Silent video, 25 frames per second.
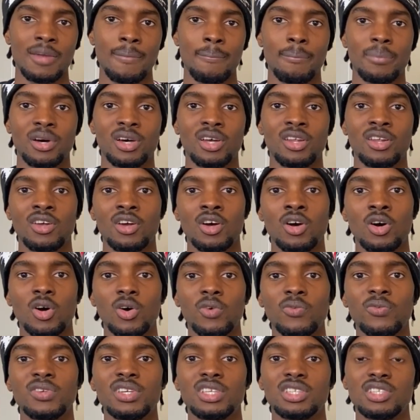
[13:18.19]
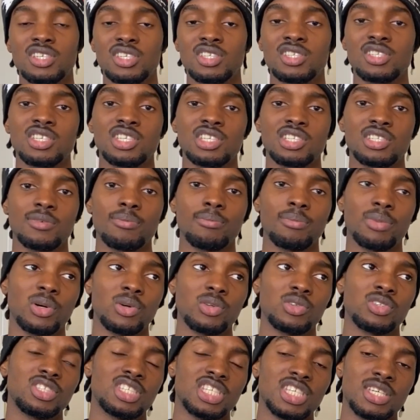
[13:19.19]
But hopefully this season,
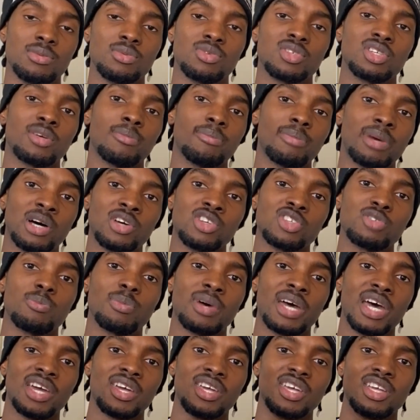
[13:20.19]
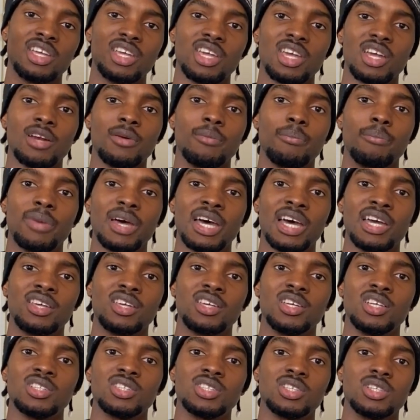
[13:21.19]
both teams can bounce back and get back
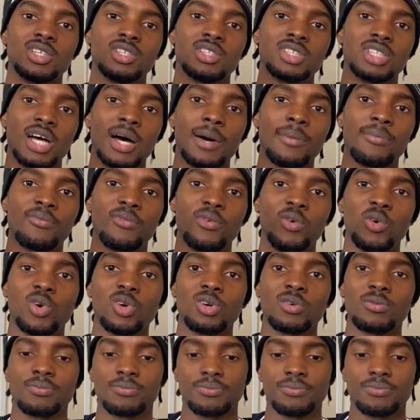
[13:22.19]
into the top four.